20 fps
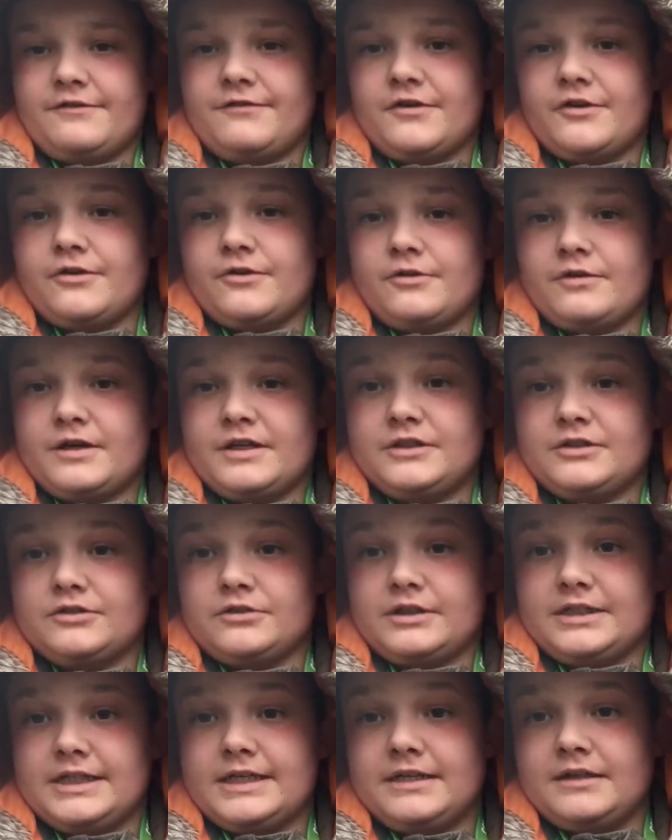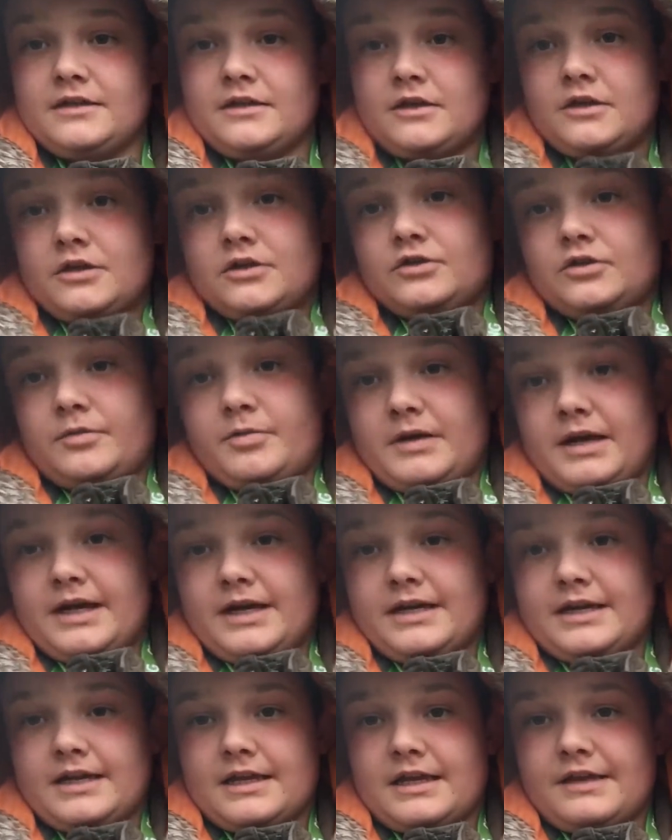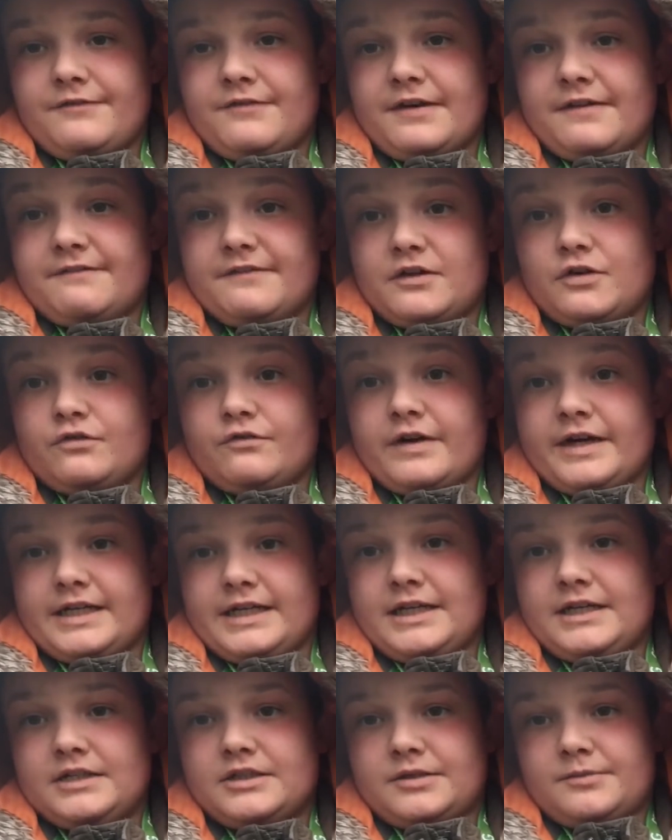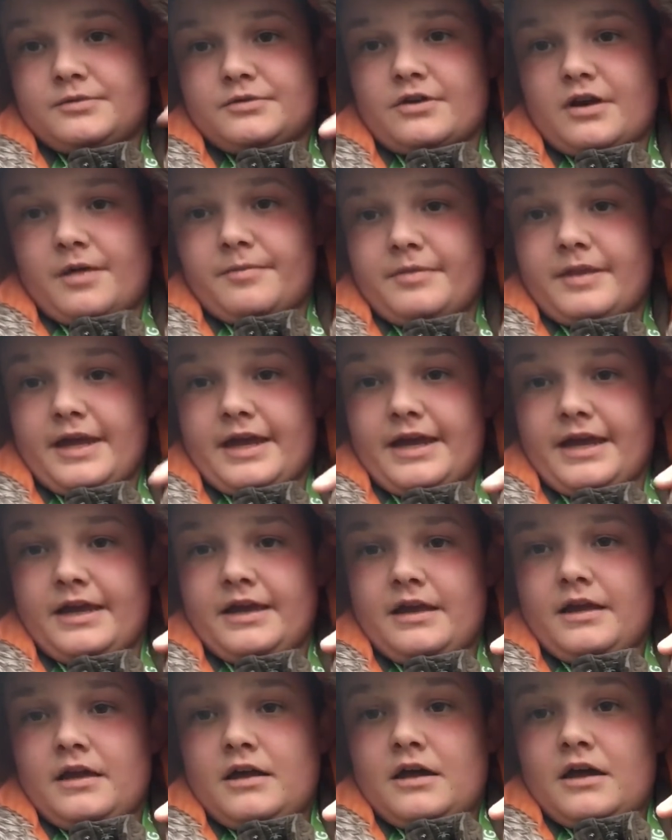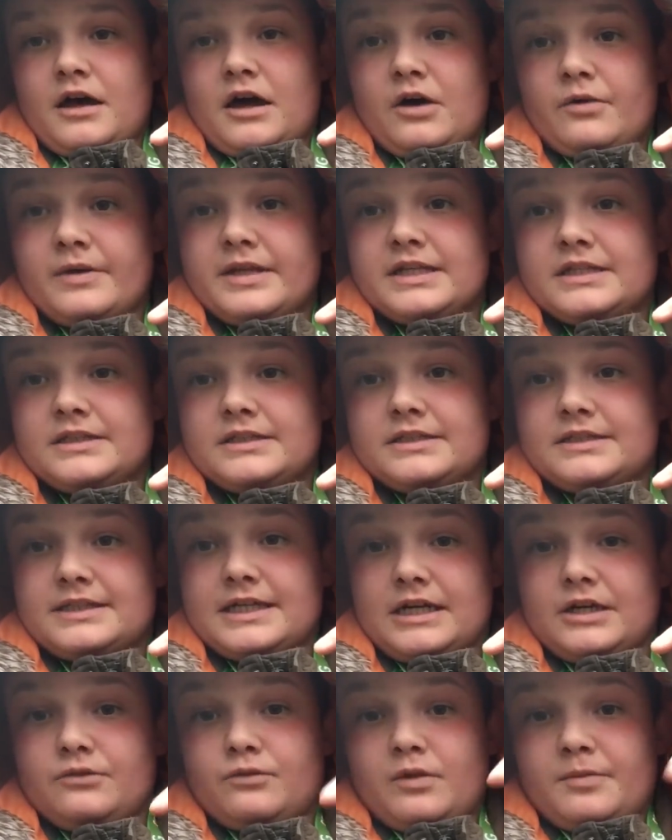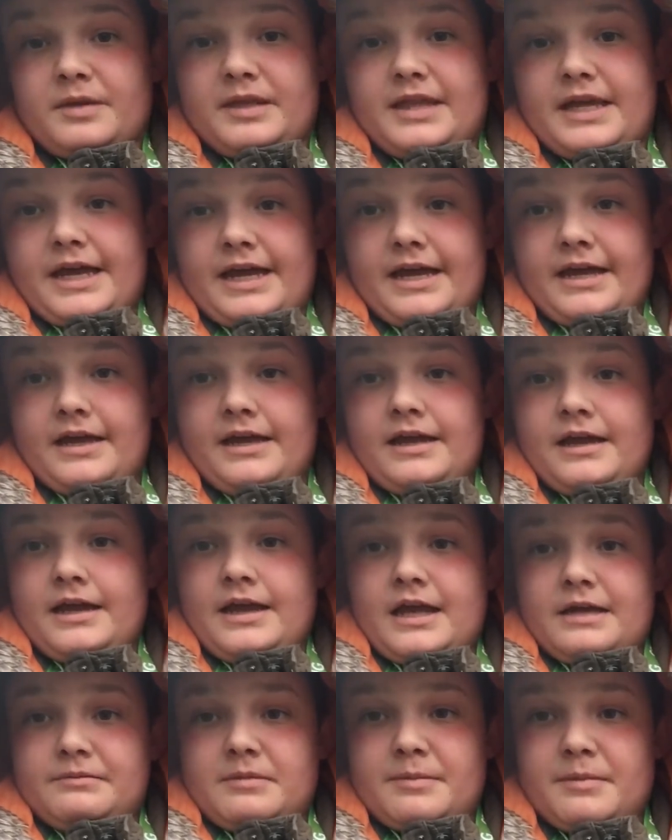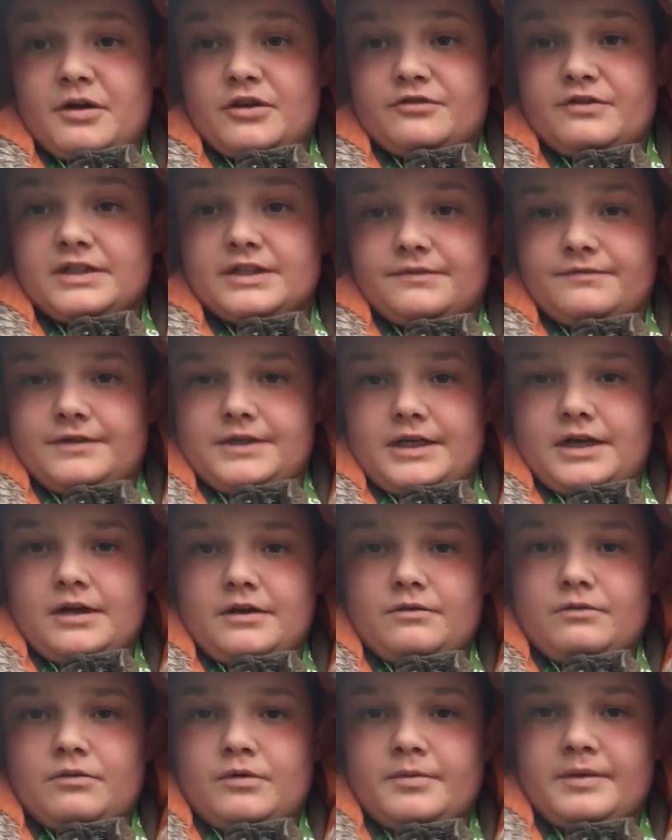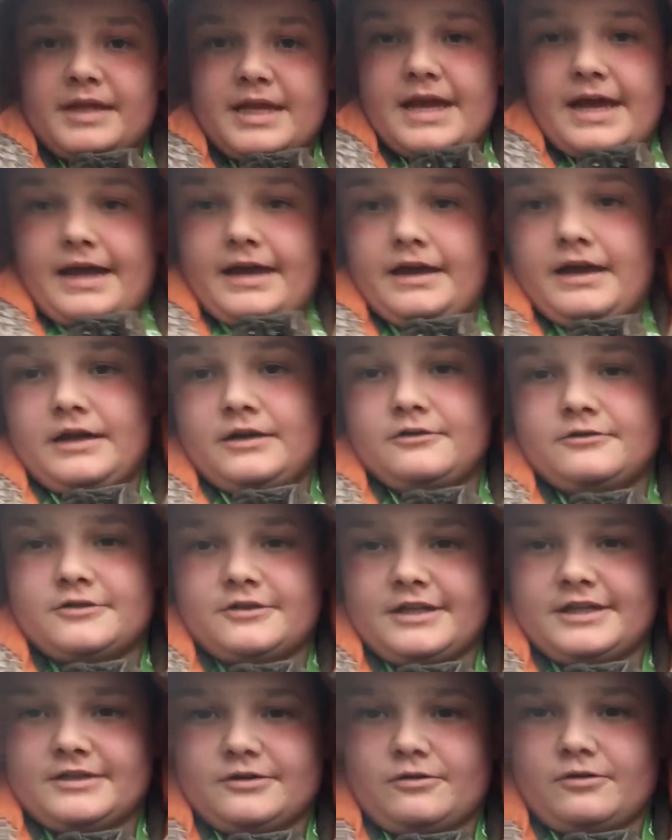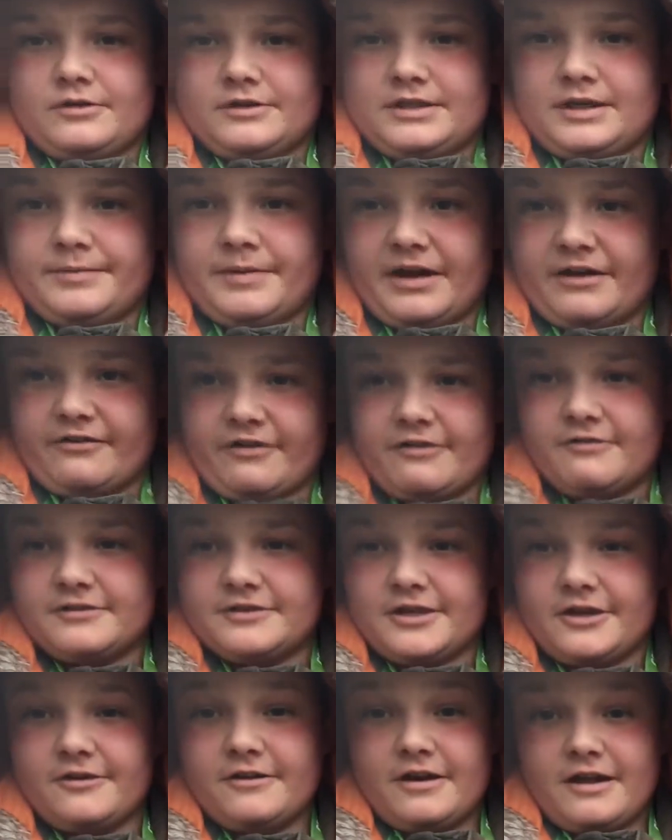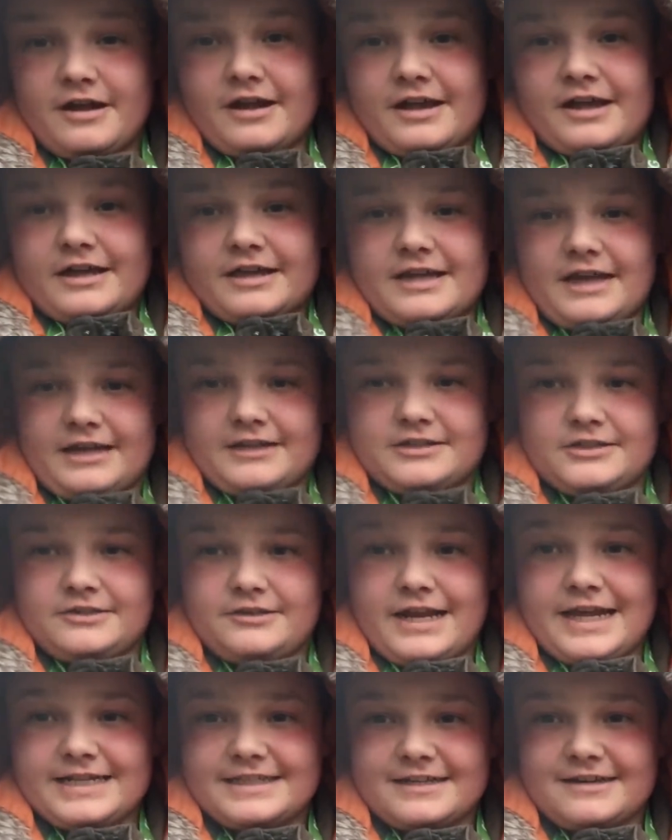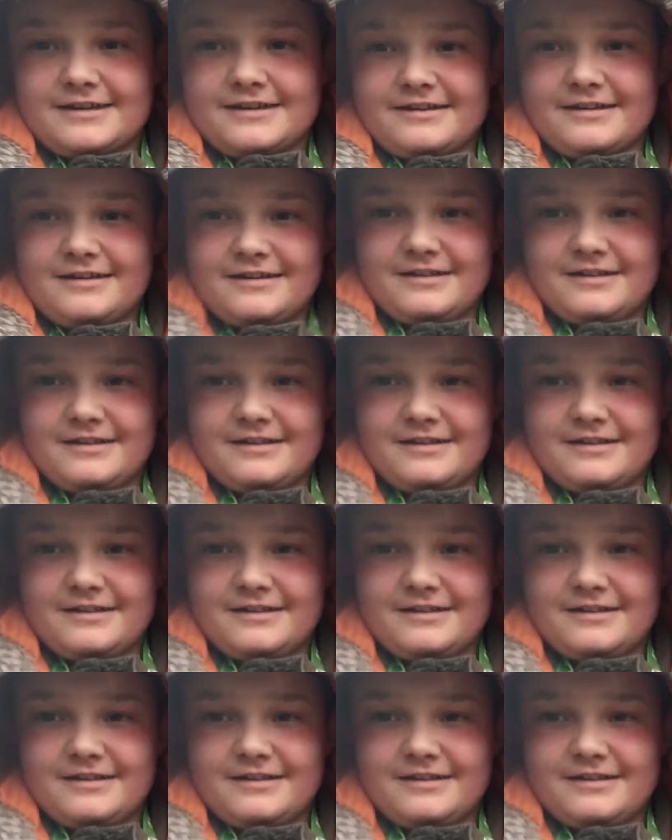If you enjoyed it, drop a like. If you haven't already, subscribe there. Owen's channel will be there. My most recent video will be there. And also there's a horse in the background, so catch you later.